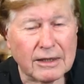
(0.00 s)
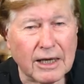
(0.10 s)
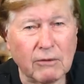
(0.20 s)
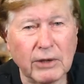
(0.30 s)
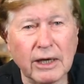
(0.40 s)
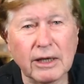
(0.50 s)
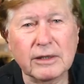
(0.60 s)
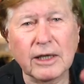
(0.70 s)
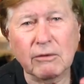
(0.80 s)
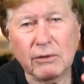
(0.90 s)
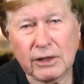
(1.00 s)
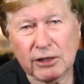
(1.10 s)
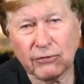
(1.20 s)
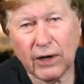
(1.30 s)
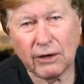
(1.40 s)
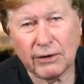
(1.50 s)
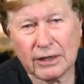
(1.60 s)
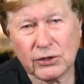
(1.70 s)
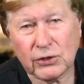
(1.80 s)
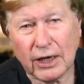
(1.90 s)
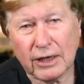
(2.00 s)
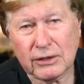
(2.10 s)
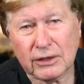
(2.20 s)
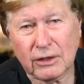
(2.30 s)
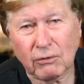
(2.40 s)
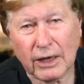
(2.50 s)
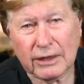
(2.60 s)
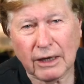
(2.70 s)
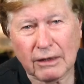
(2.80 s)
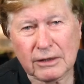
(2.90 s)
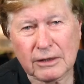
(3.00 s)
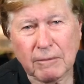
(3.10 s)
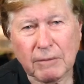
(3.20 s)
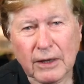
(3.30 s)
Now, we're going to deal with this fiery exchange in the White House